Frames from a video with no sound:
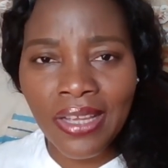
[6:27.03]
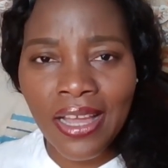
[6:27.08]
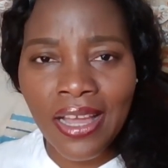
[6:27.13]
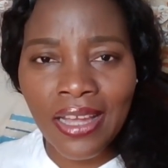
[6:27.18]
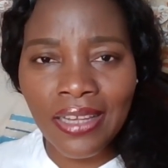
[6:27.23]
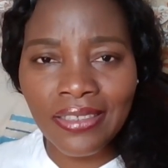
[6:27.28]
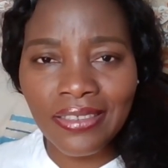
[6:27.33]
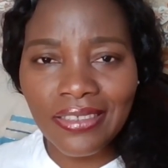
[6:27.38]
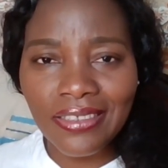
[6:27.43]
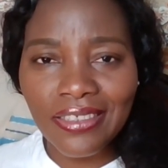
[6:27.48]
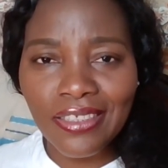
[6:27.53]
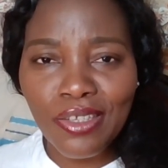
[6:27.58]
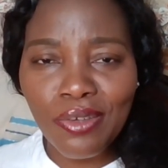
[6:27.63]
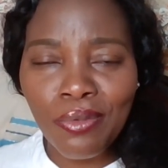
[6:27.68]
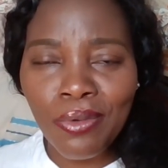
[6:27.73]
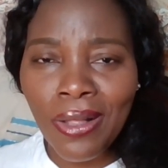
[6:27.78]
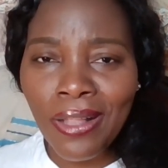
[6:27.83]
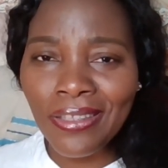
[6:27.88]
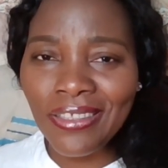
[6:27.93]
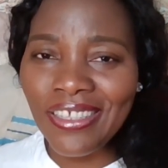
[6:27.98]
God.
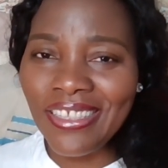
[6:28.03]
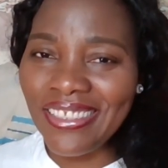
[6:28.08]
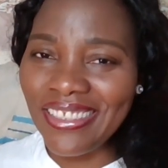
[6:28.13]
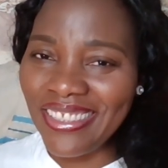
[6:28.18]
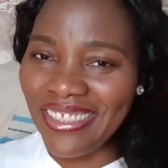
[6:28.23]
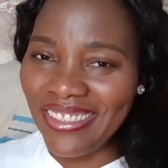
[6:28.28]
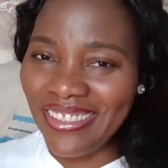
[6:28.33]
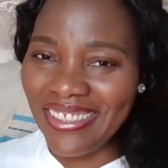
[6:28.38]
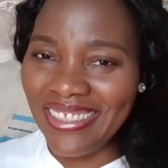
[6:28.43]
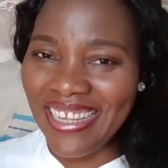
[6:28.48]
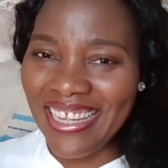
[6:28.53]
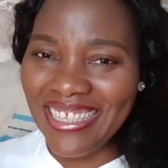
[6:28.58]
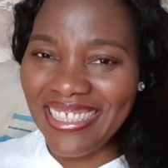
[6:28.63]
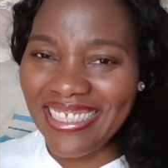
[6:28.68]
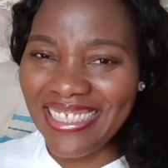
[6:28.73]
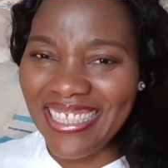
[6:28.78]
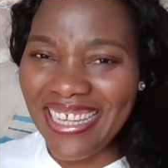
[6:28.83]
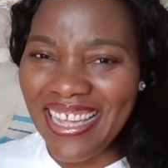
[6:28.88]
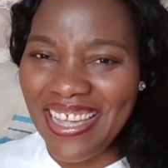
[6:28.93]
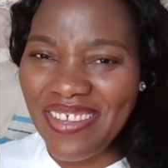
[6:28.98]
Well, until the
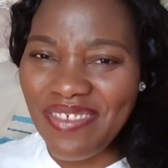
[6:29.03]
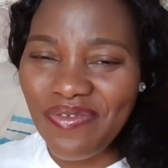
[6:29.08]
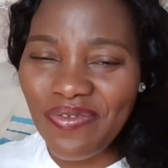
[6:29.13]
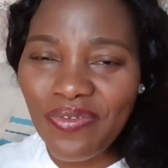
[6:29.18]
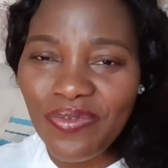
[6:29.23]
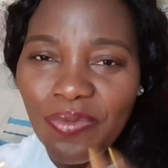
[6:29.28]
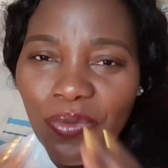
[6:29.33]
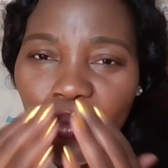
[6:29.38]
next time.